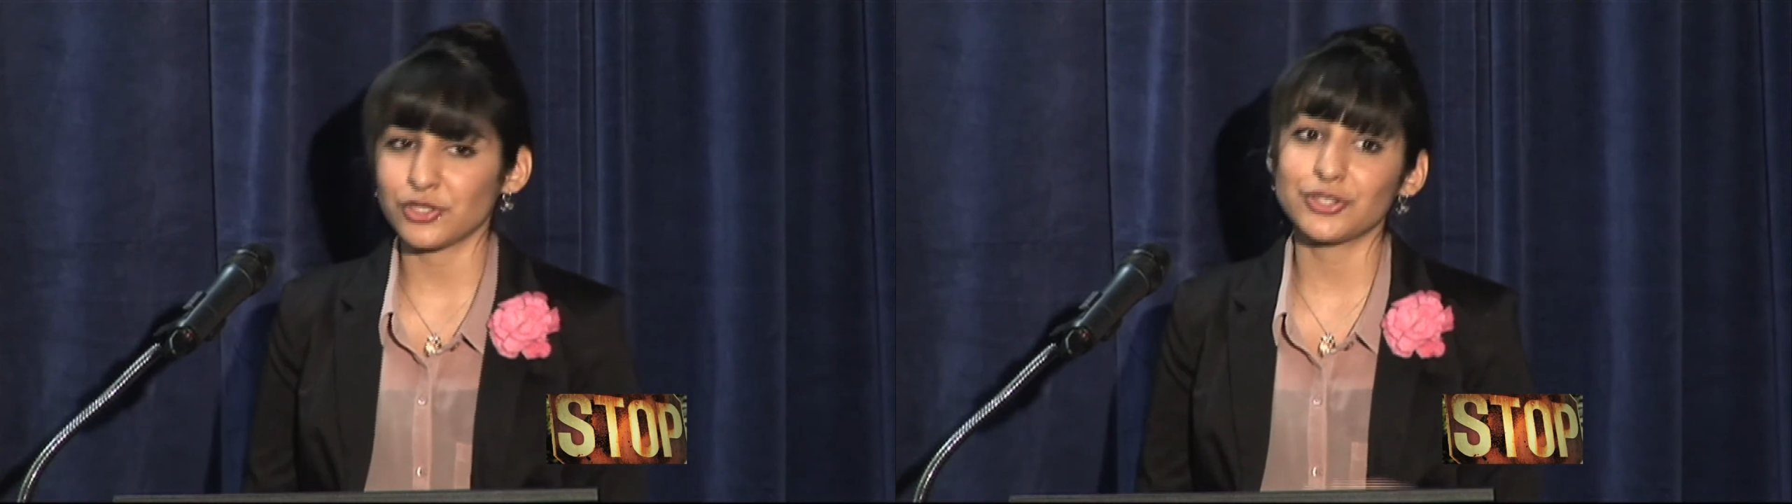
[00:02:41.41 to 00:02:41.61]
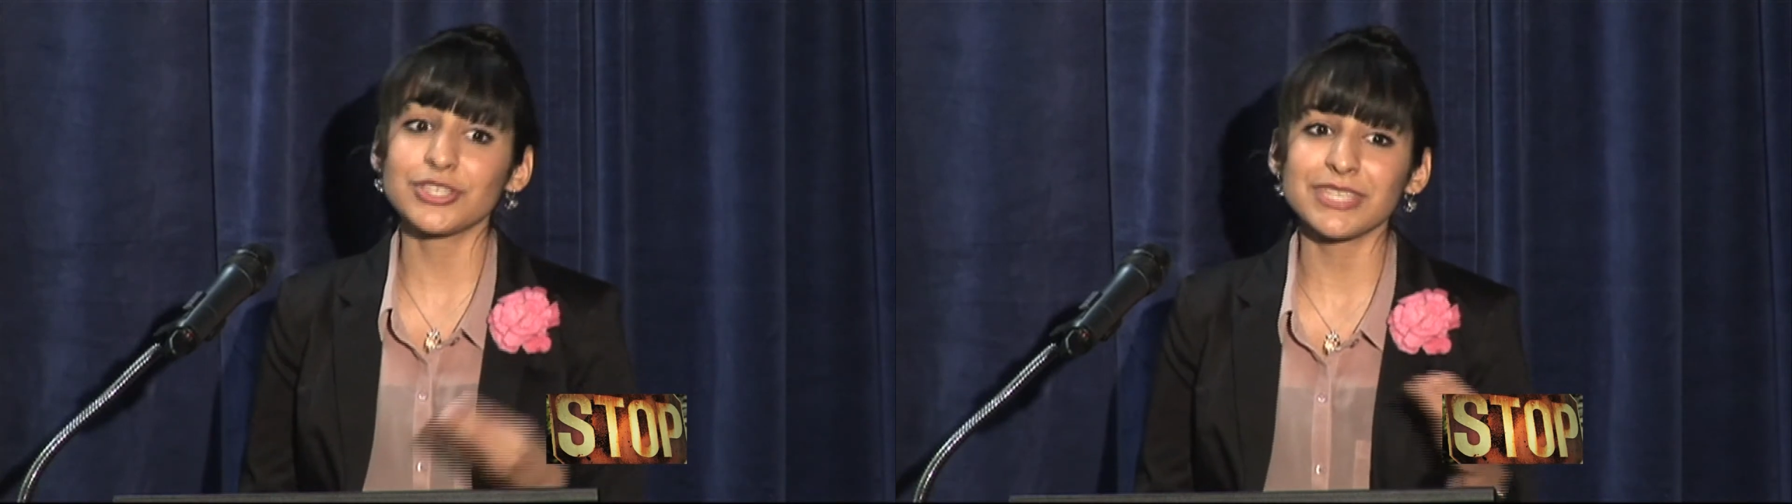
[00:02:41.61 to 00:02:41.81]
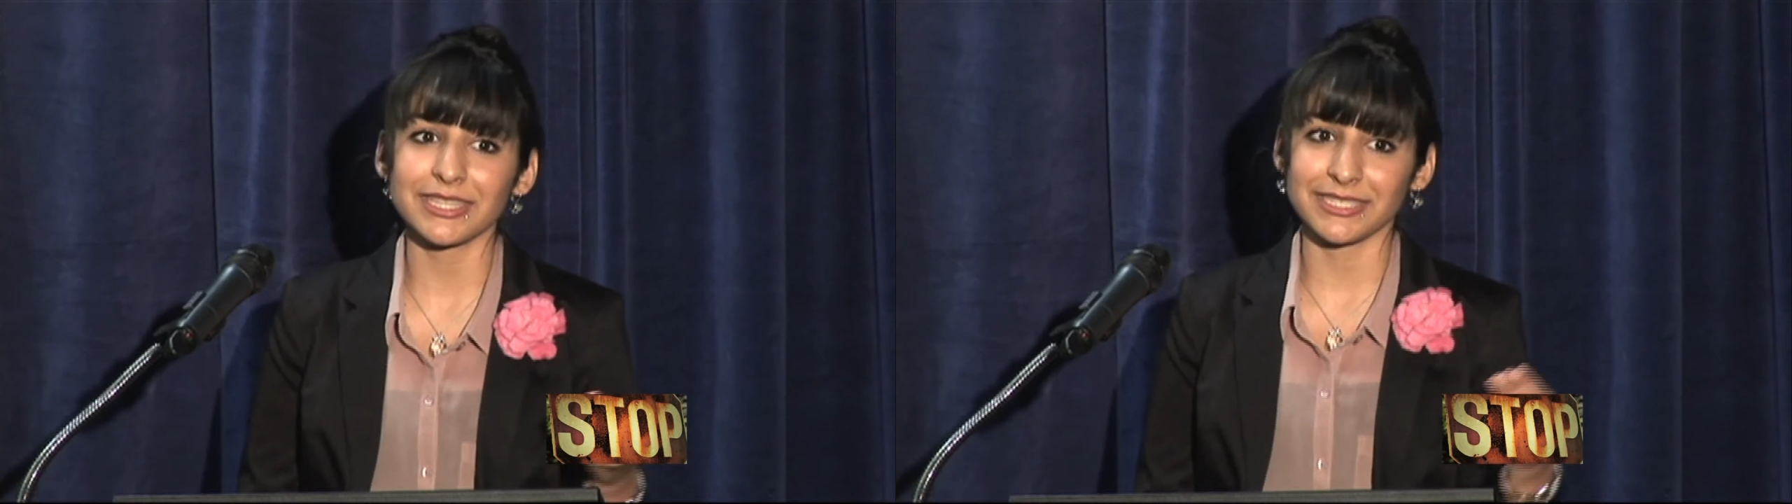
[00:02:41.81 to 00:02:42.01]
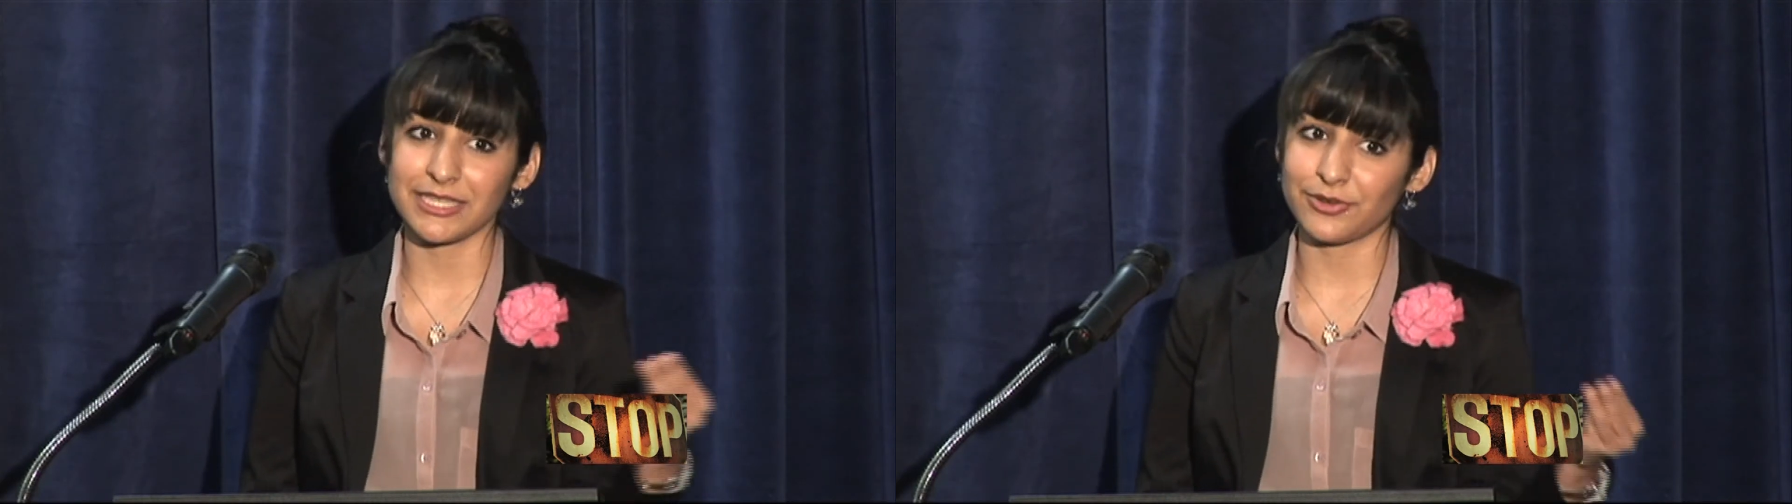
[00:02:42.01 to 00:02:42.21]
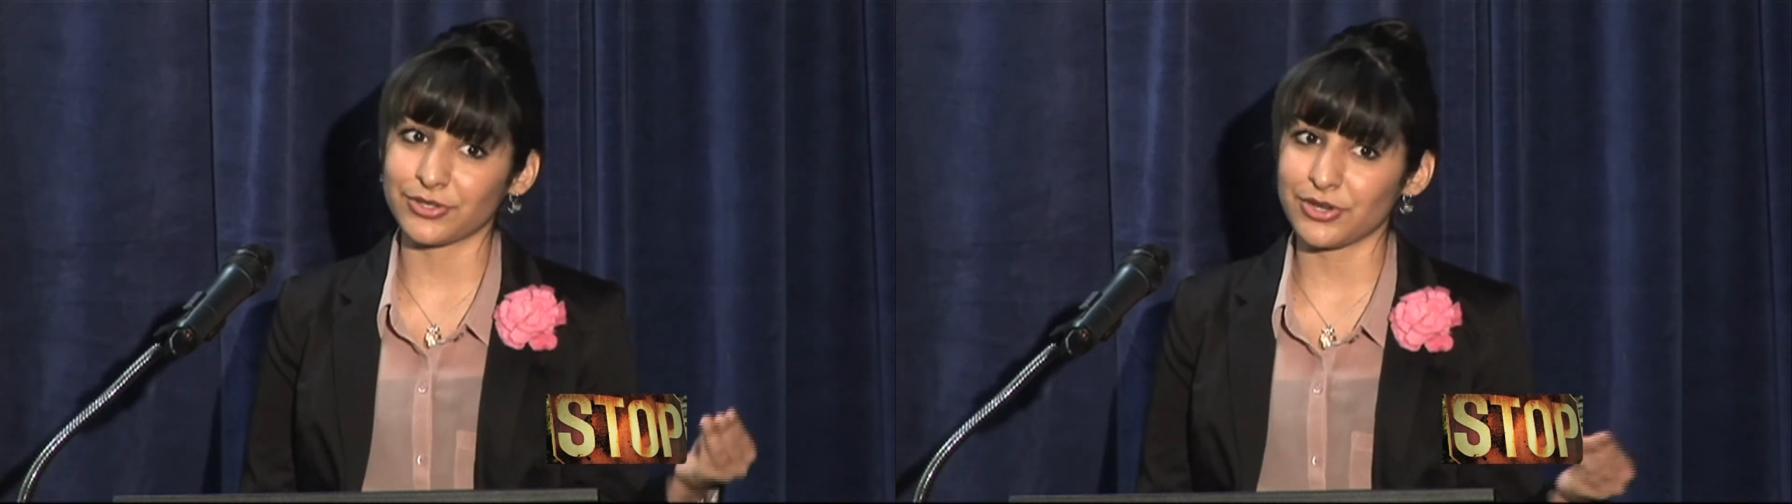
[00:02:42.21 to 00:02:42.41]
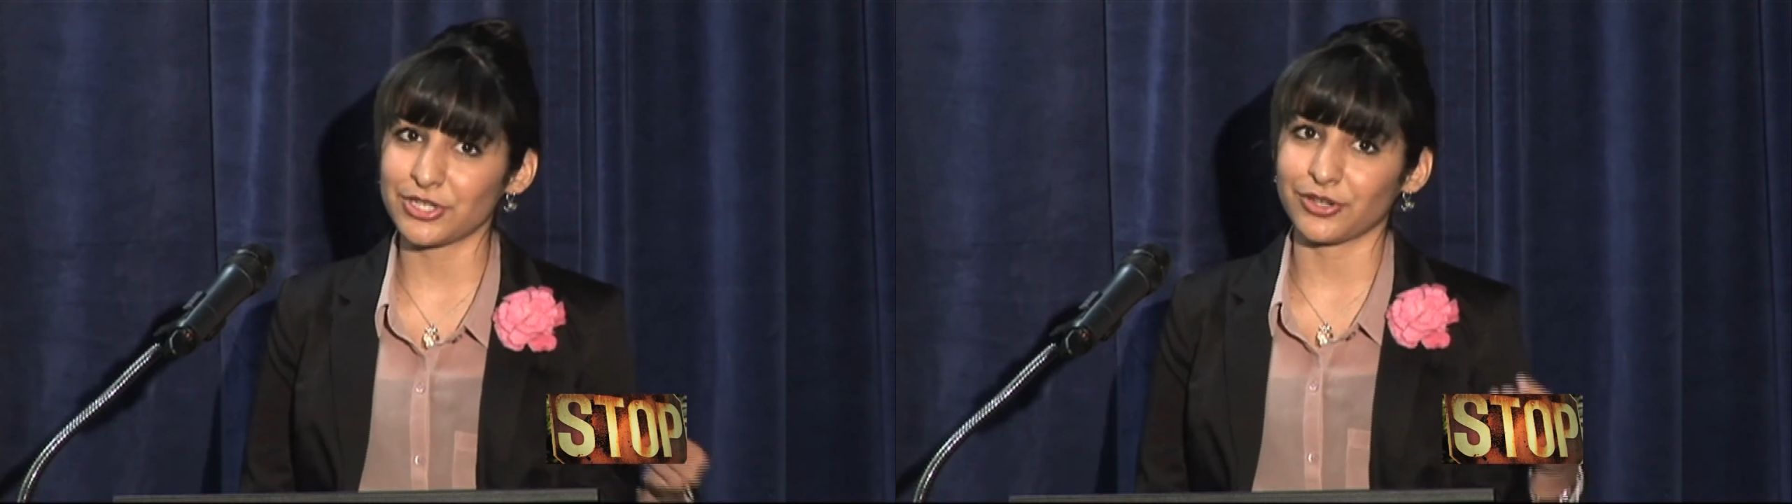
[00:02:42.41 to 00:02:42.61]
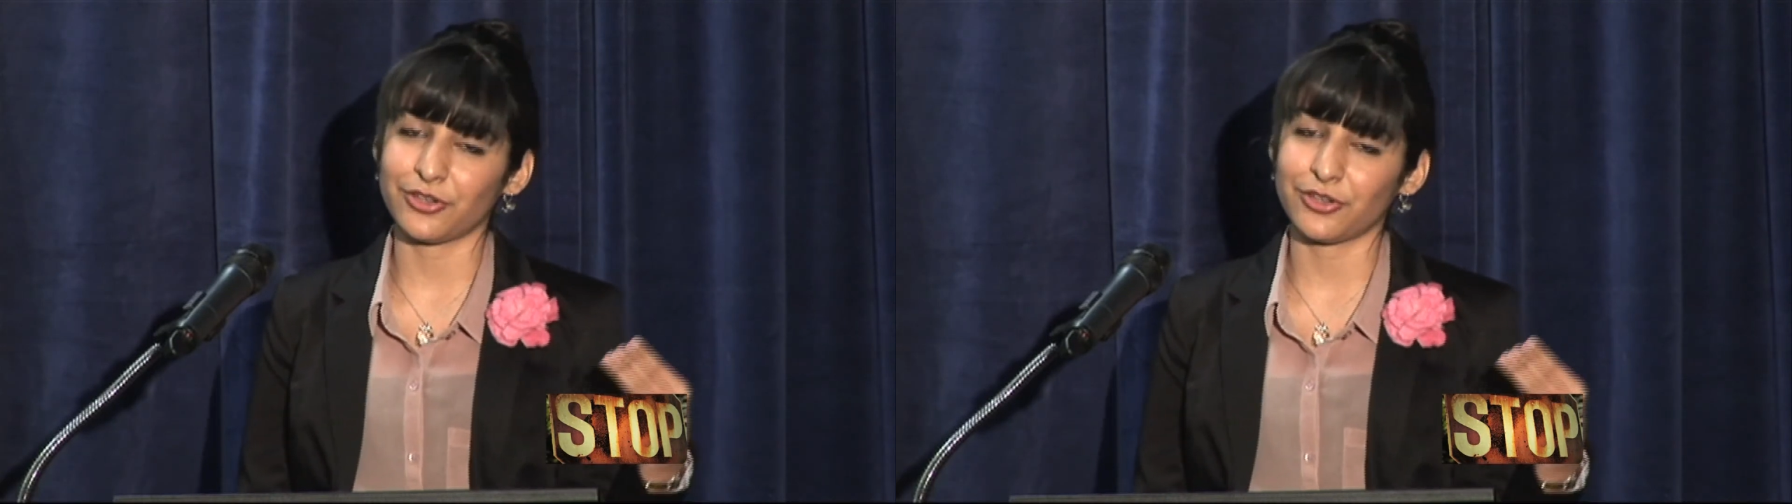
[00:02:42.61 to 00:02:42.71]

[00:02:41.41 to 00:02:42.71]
just like the sequestration